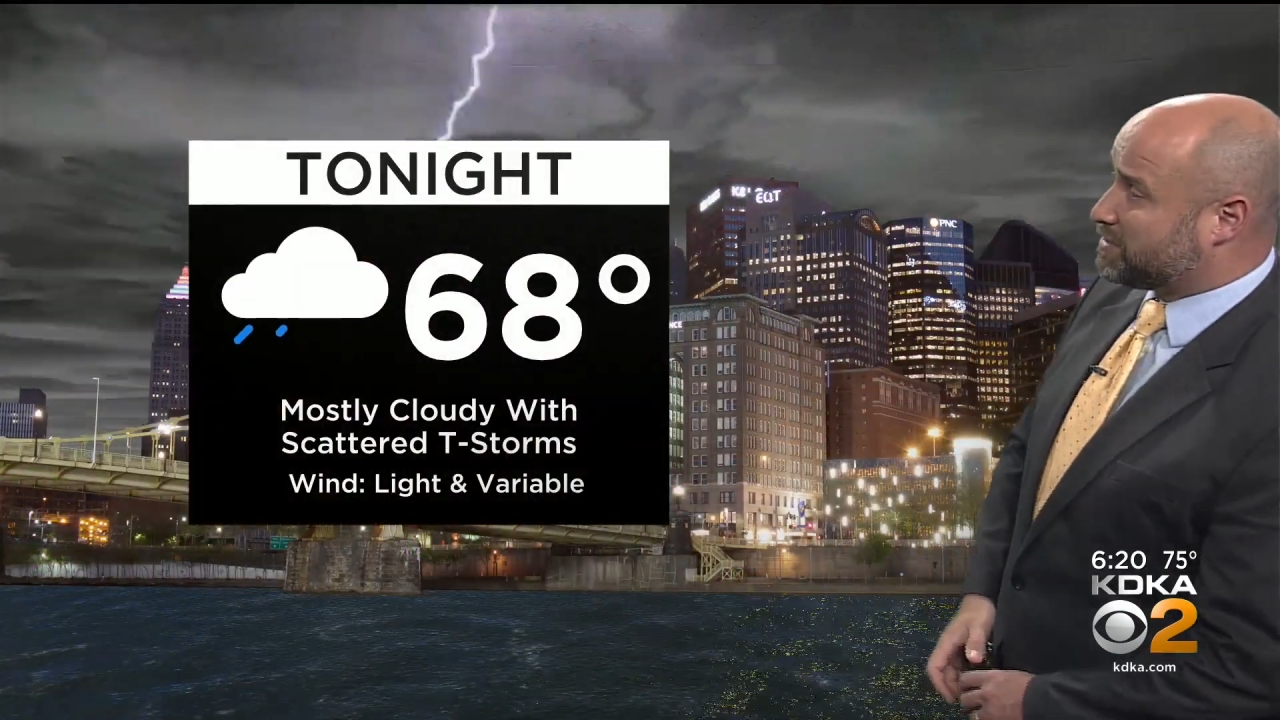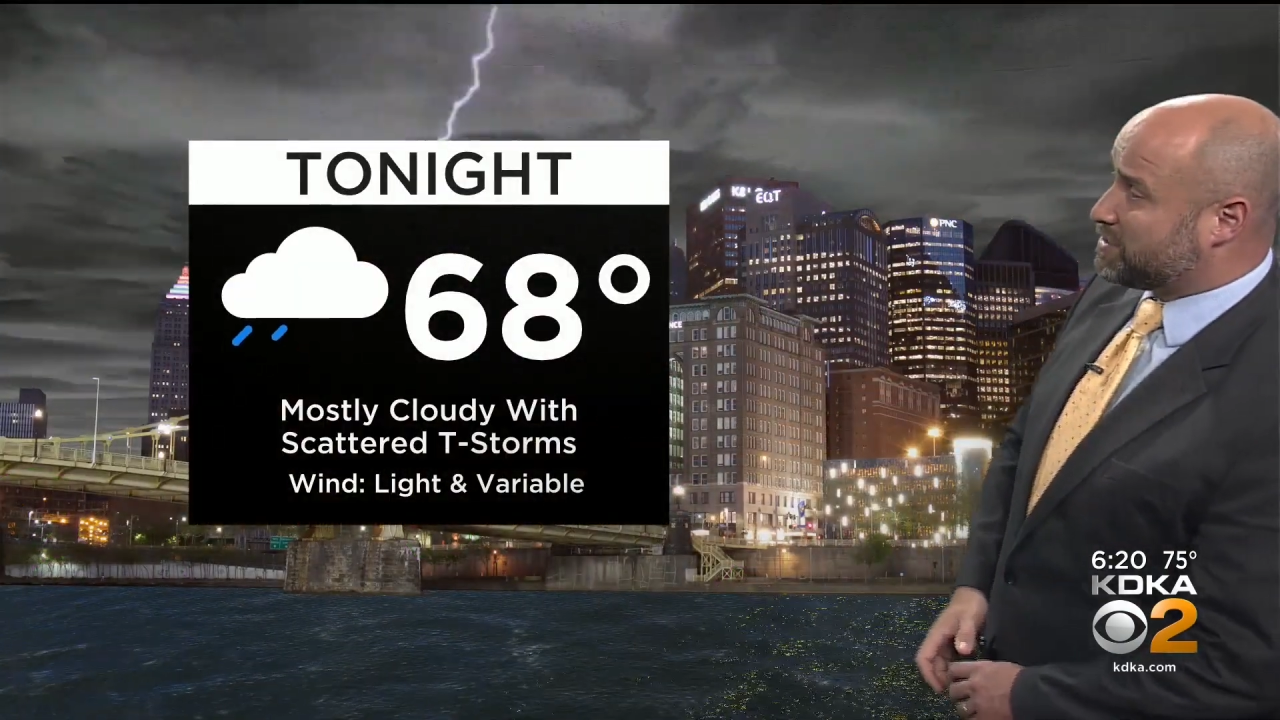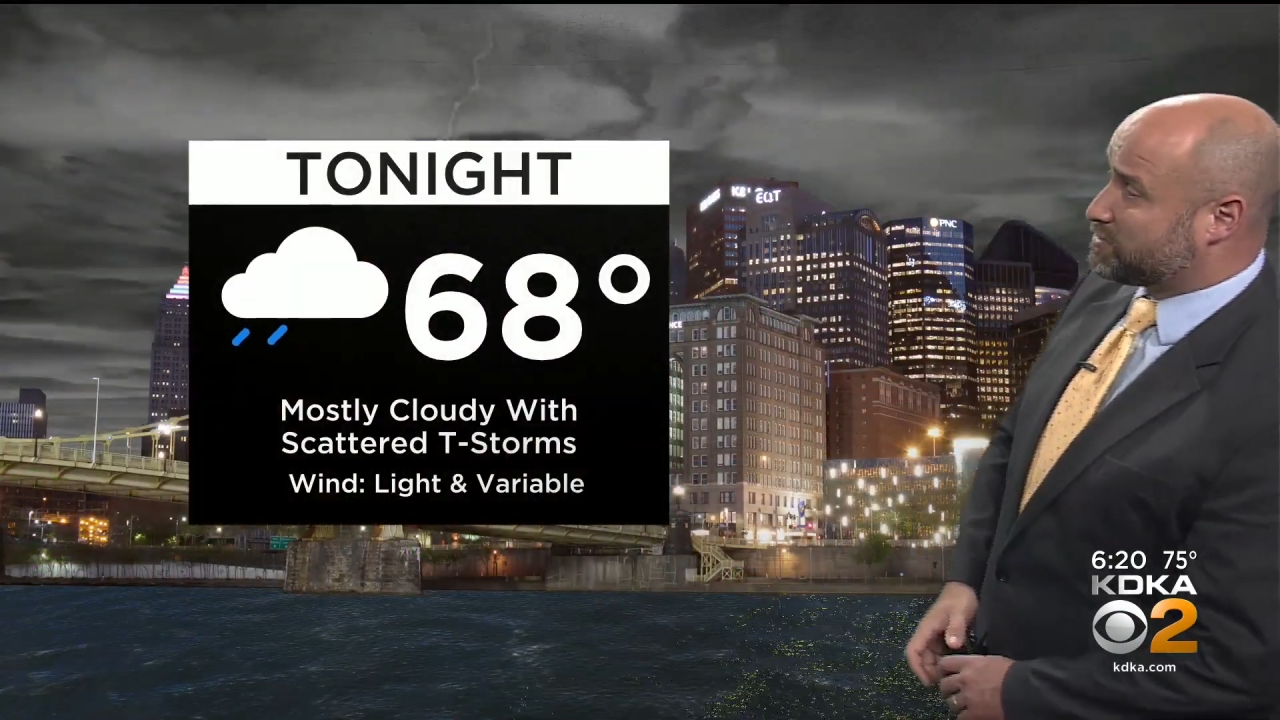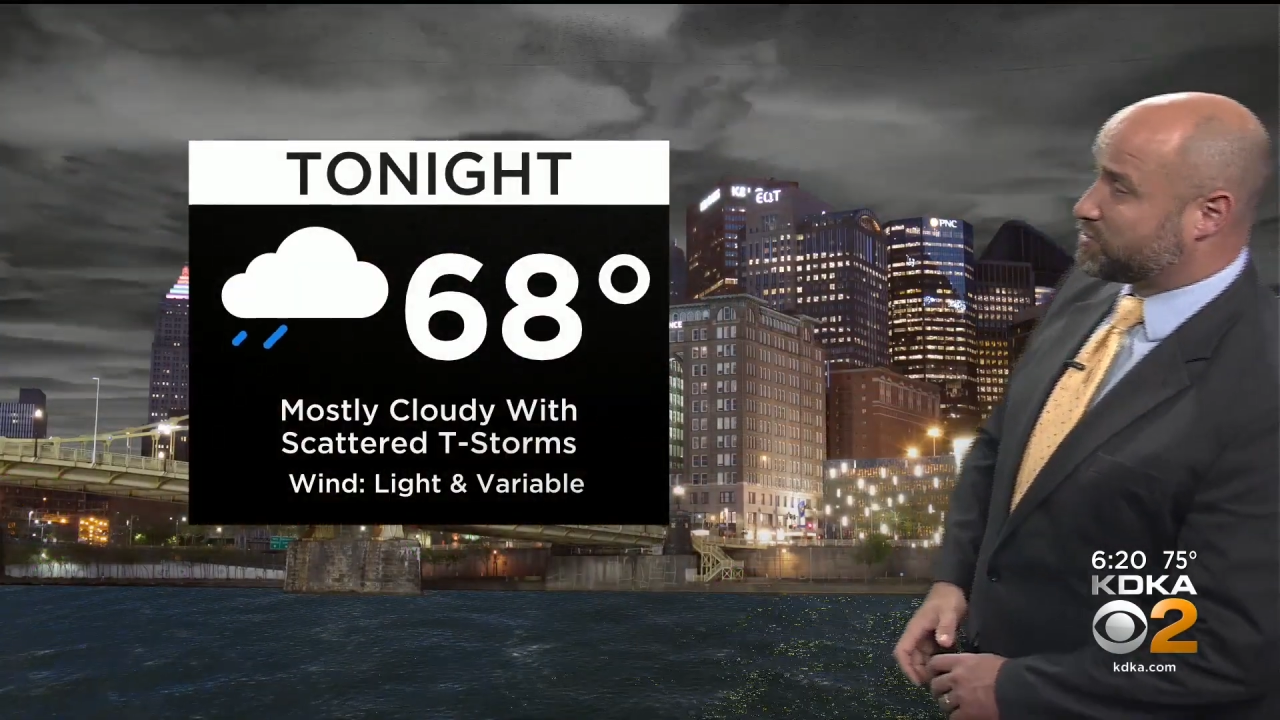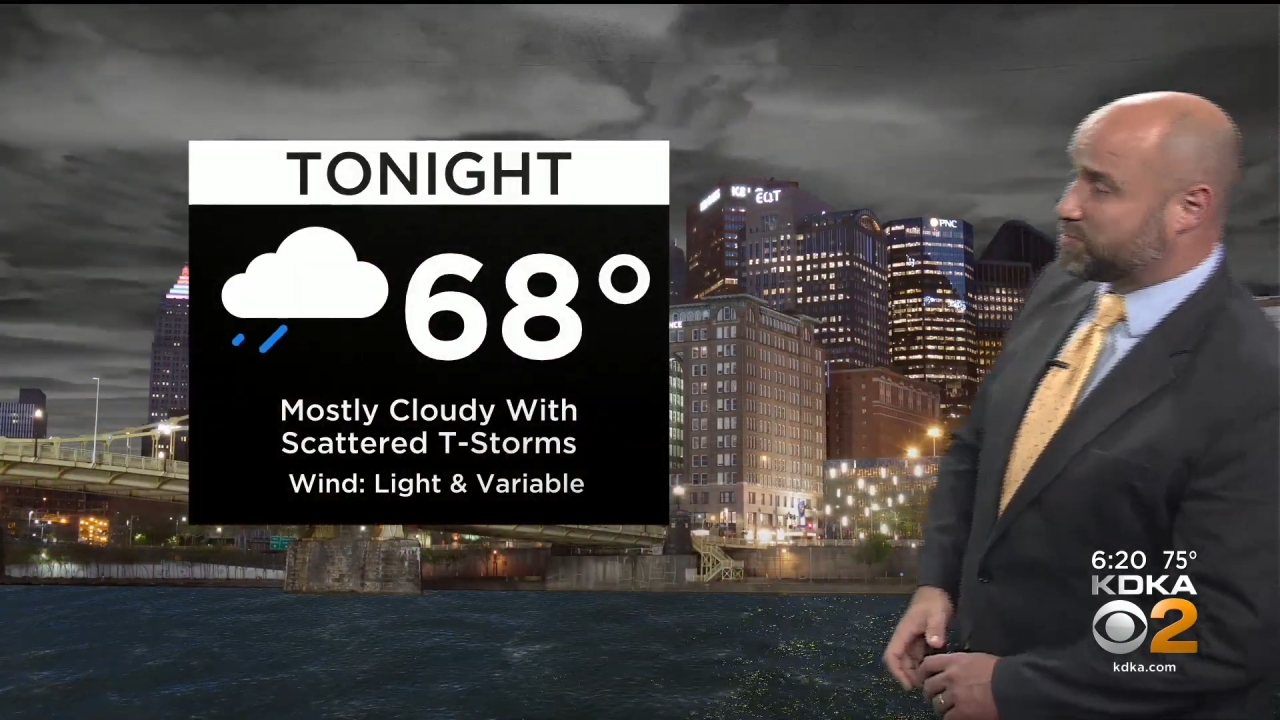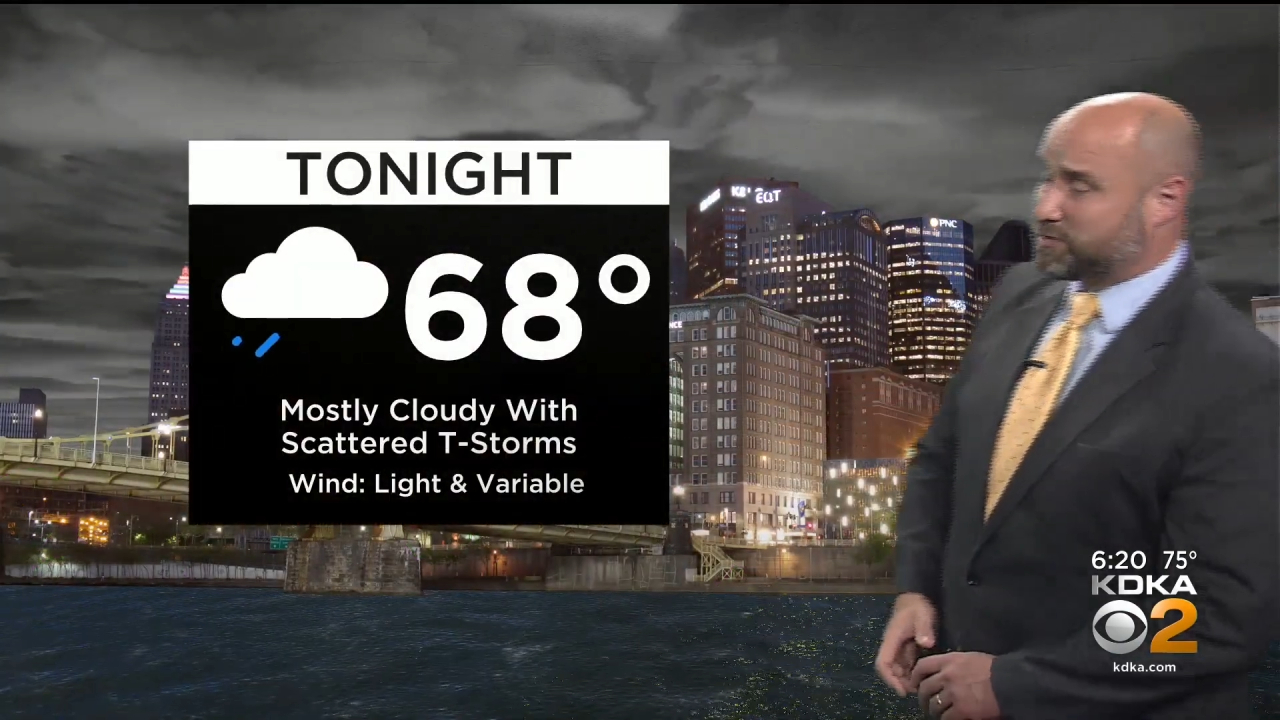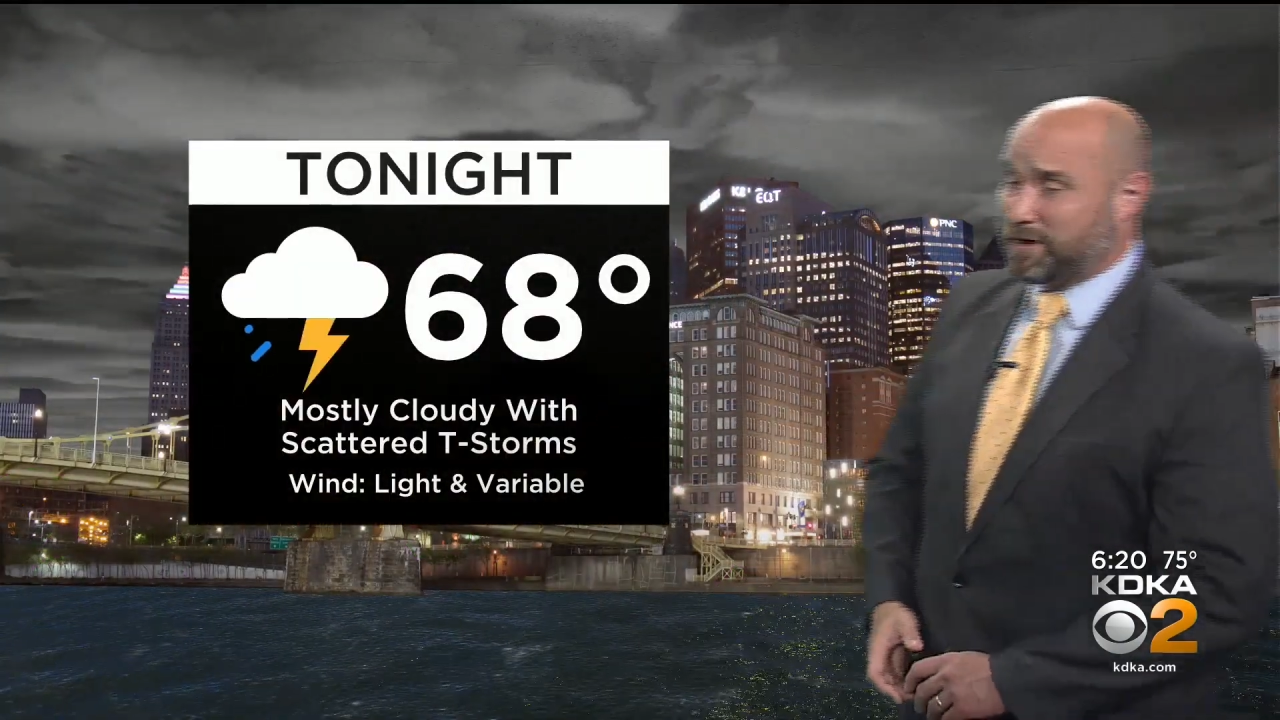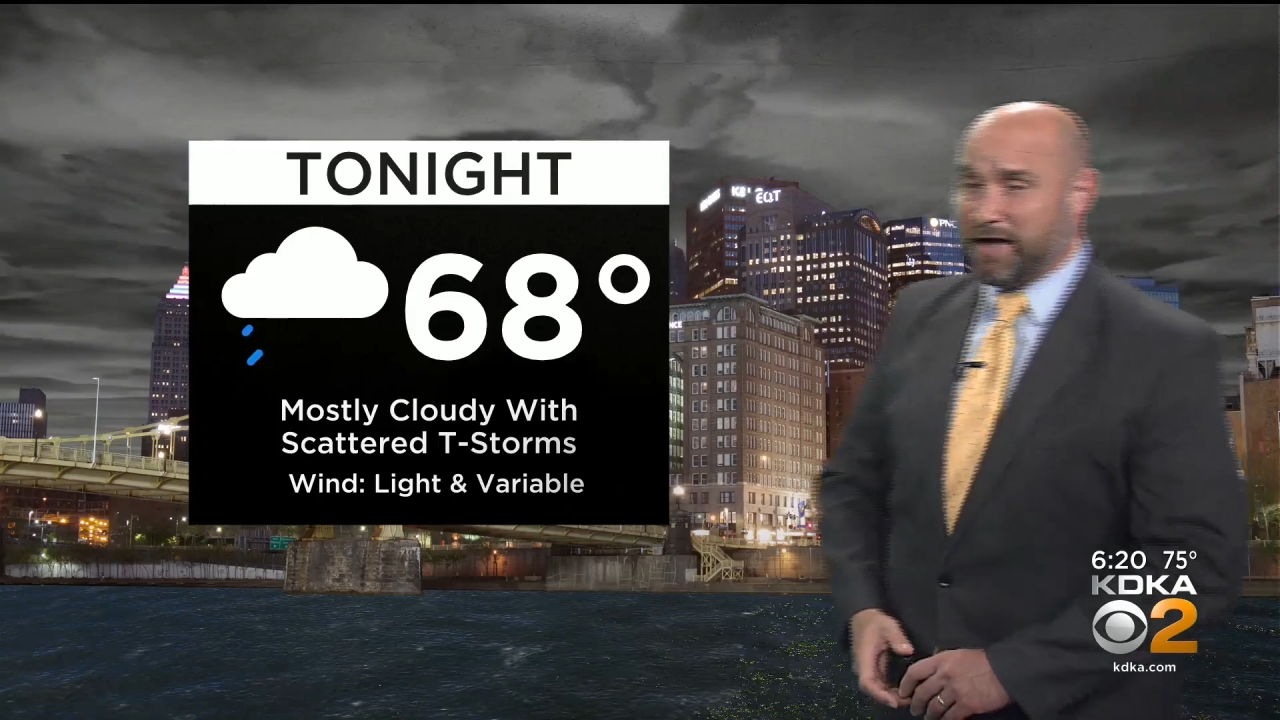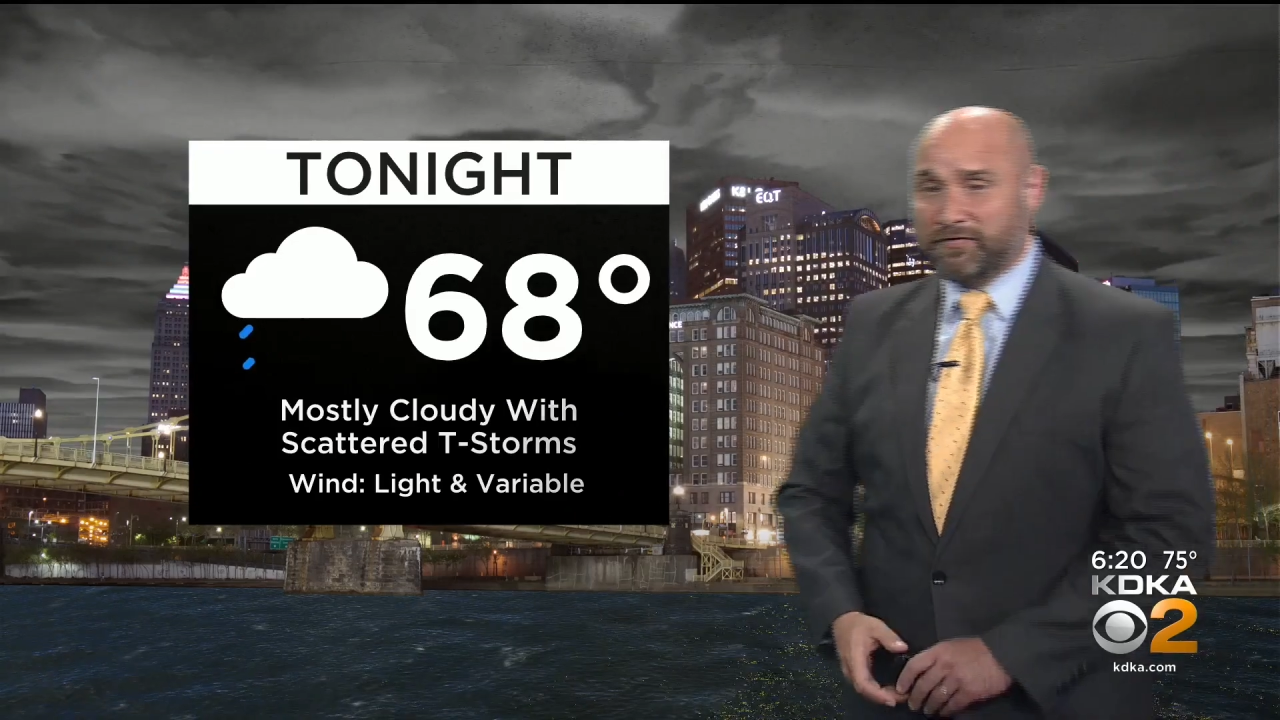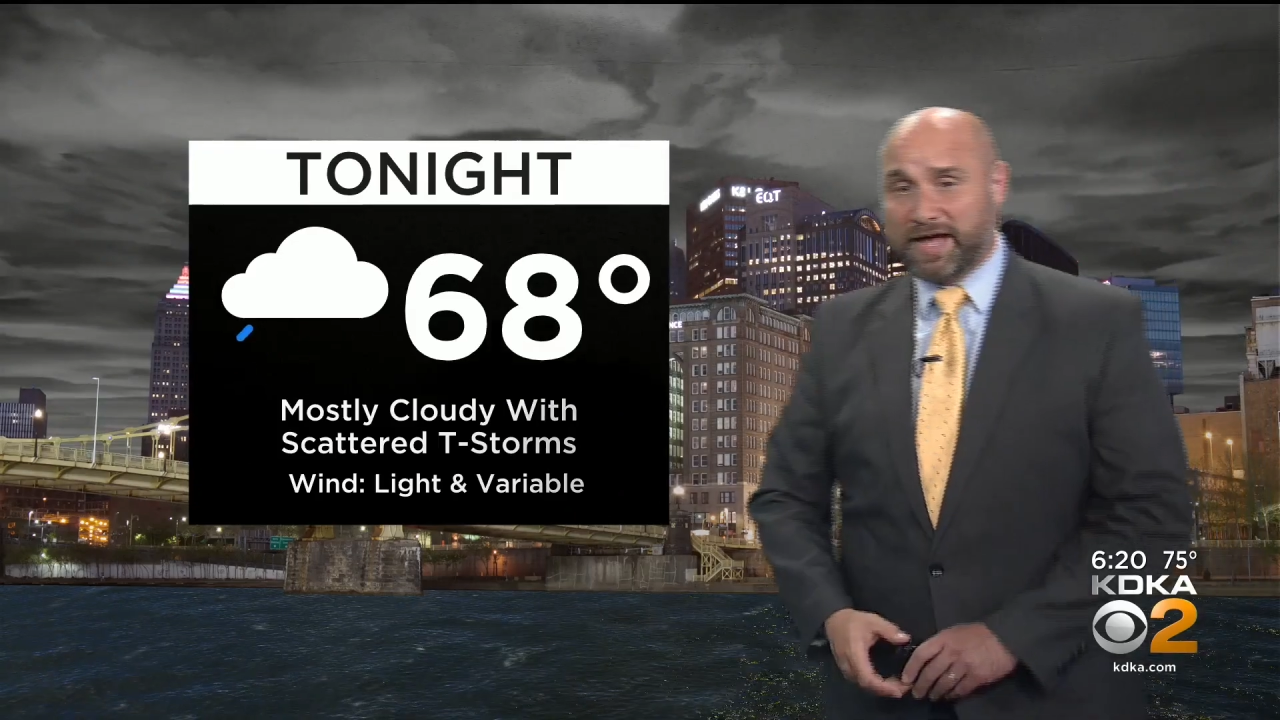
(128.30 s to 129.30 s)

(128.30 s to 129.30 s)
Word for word: thunderstorms around,